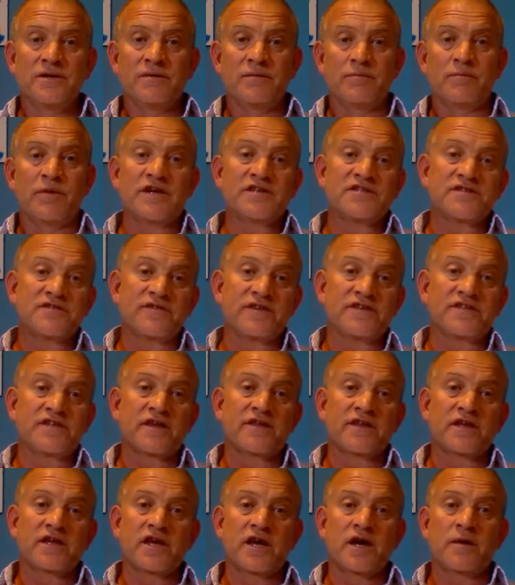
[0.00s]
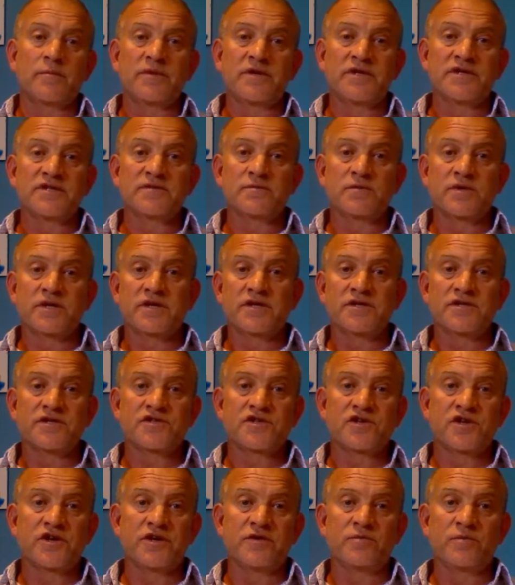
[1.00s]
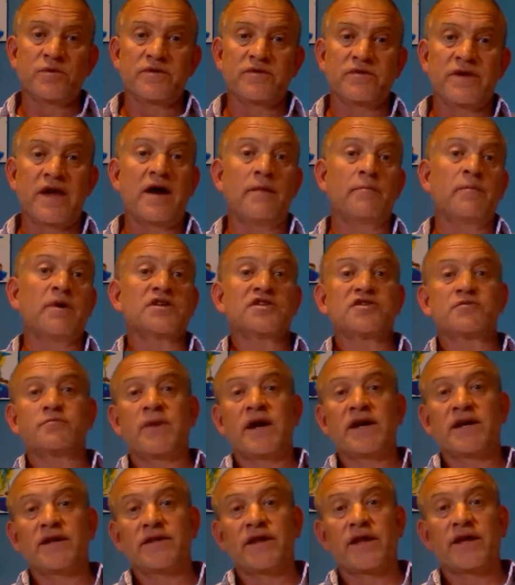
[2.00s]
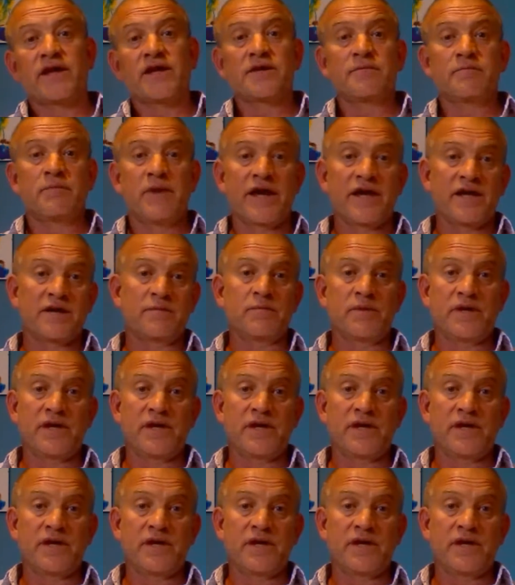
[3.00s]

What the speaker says: And most of these other companies were concerned with how much money they could make